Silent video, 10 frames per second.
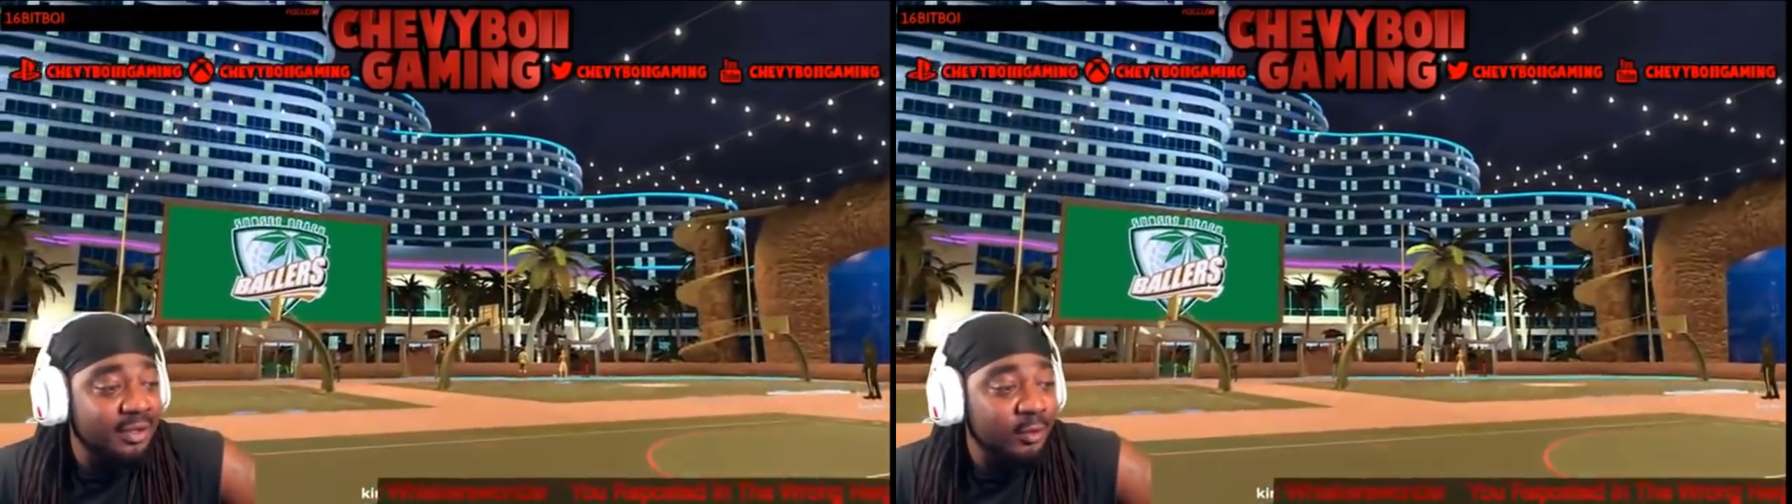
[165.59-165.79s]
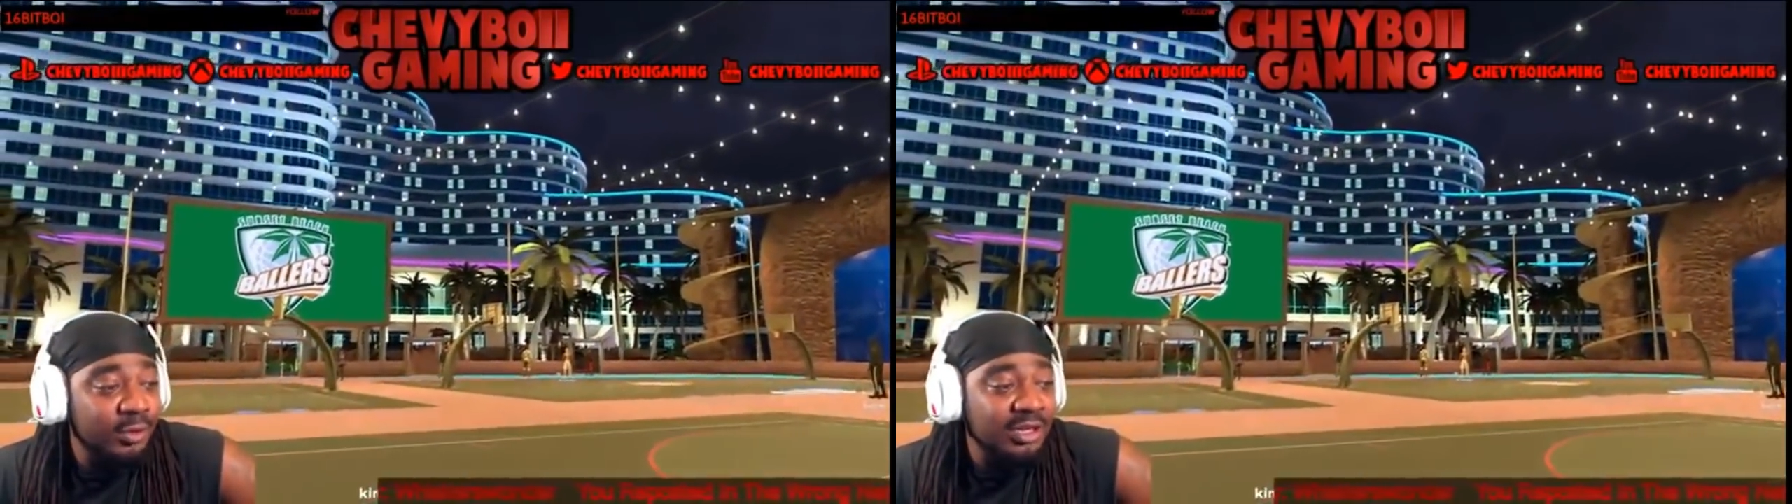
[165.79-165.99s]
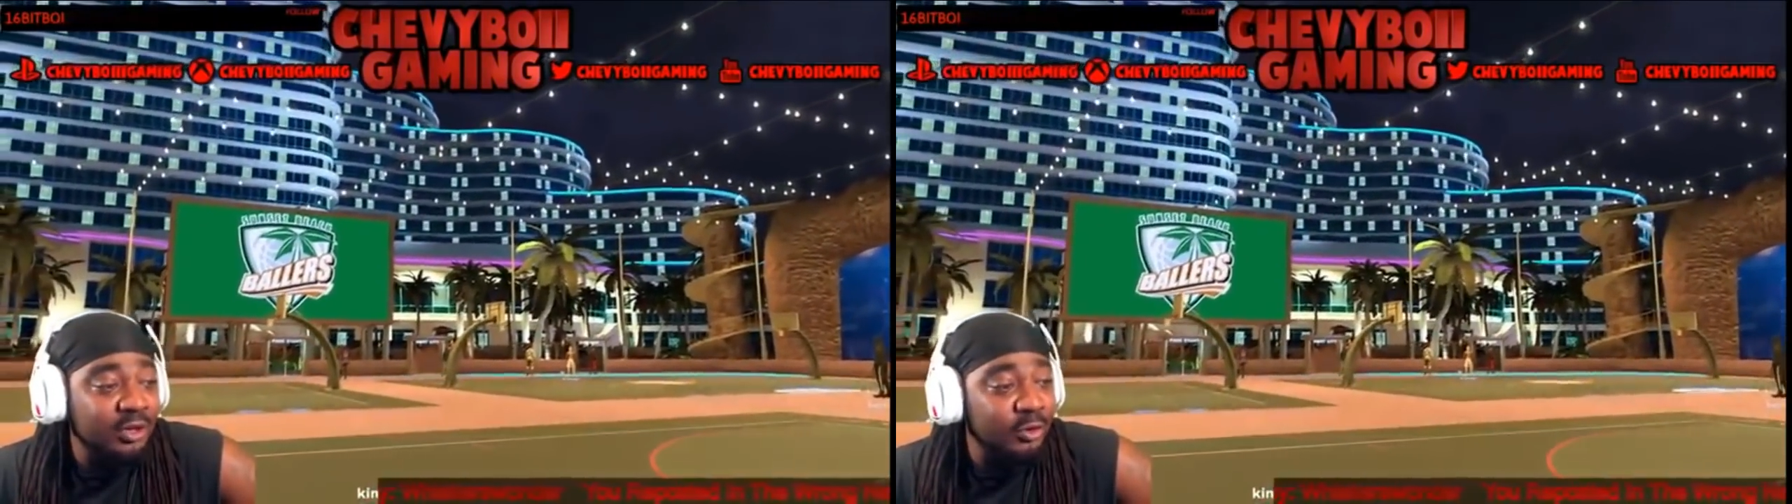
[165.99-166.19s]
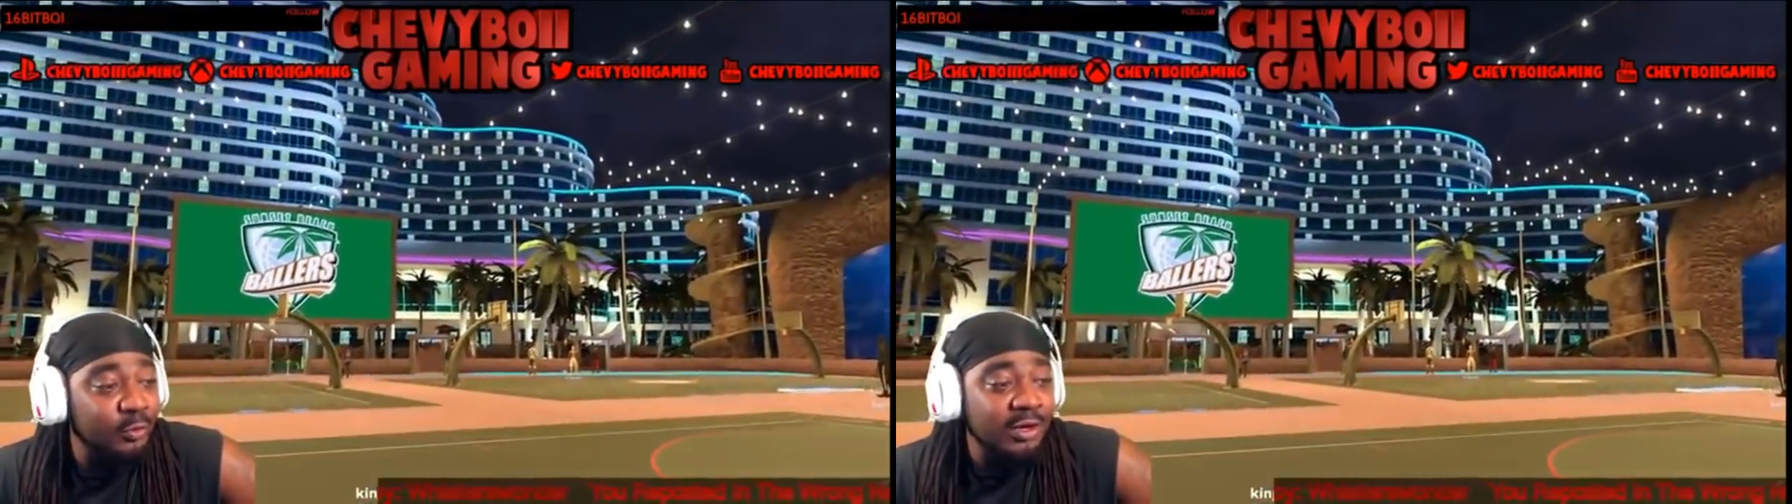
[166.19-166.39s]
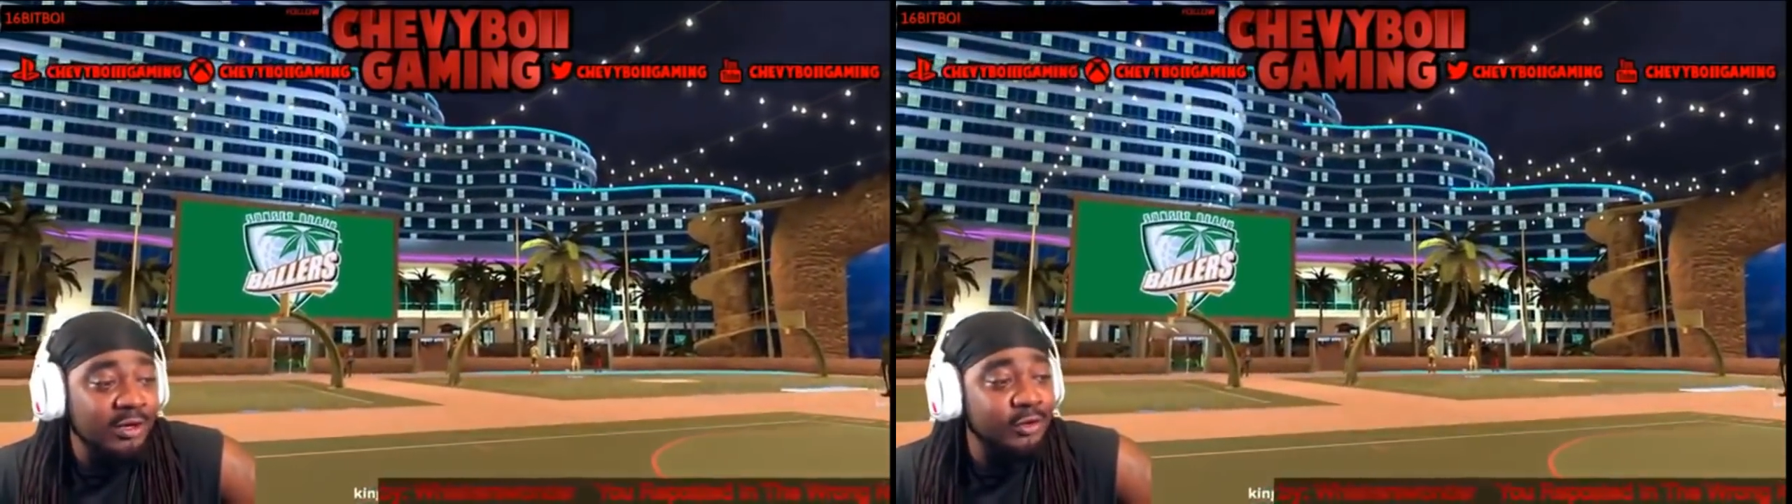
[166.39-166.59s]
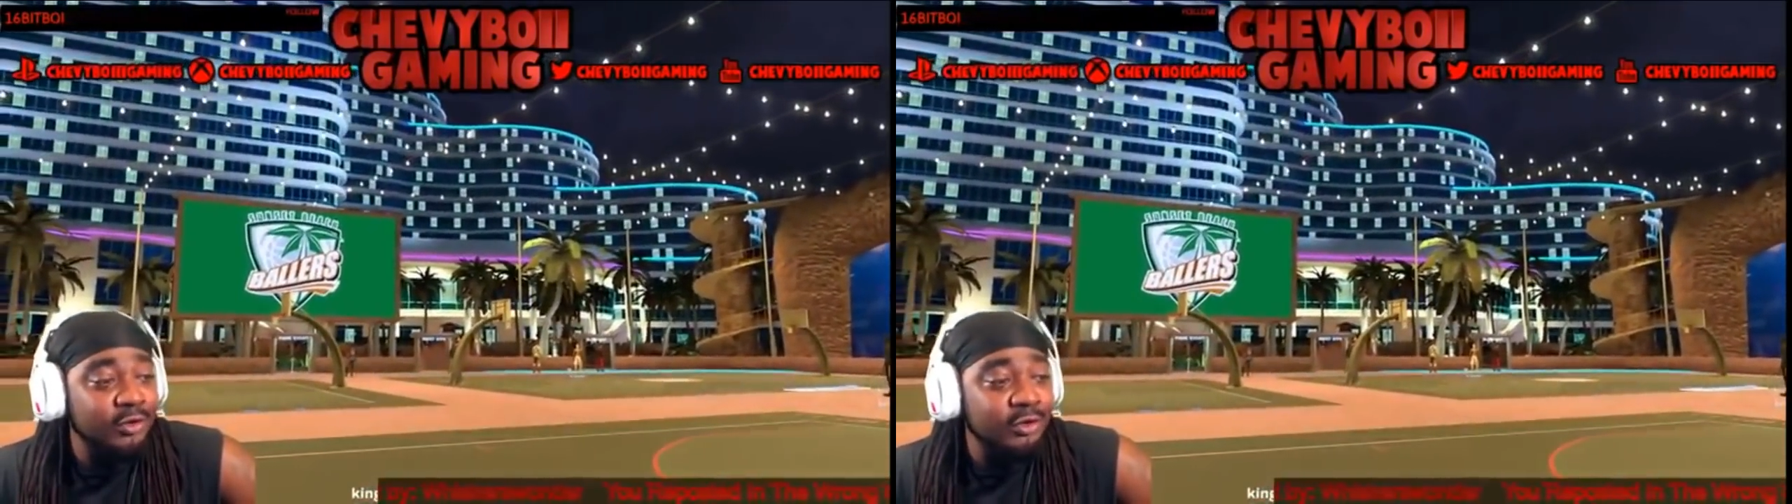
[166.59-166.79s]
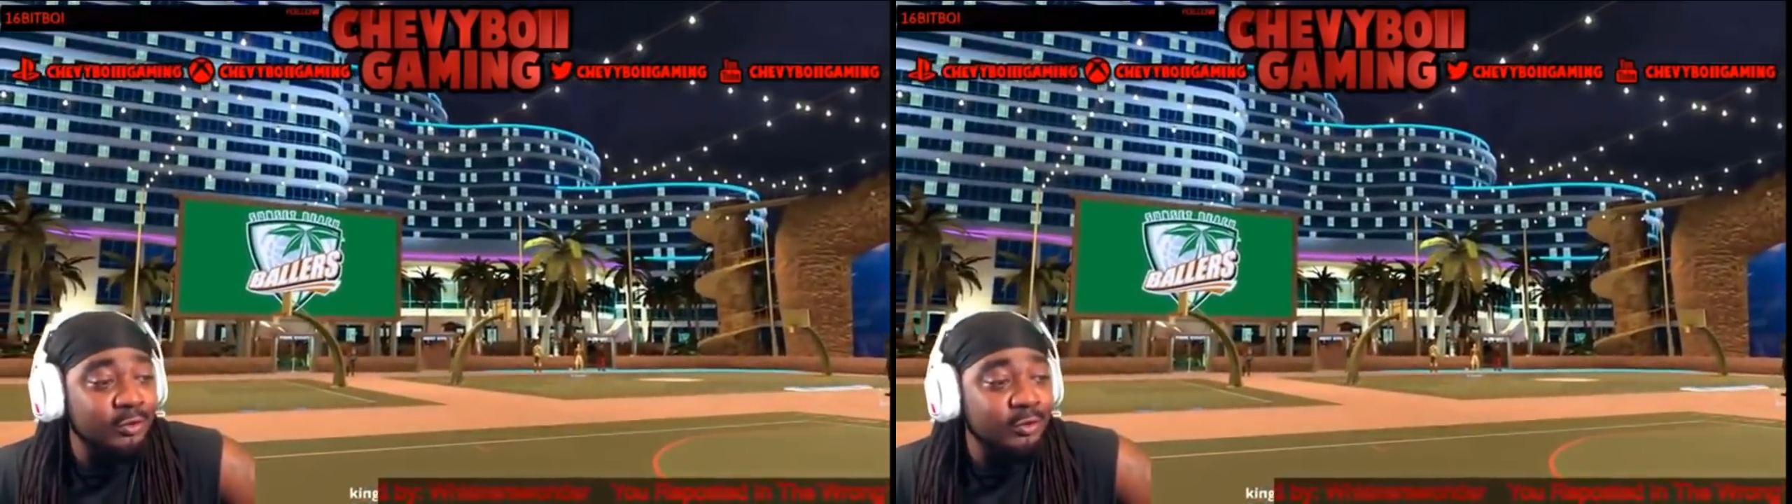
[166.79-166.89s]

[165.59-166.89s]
Whisker Wonder,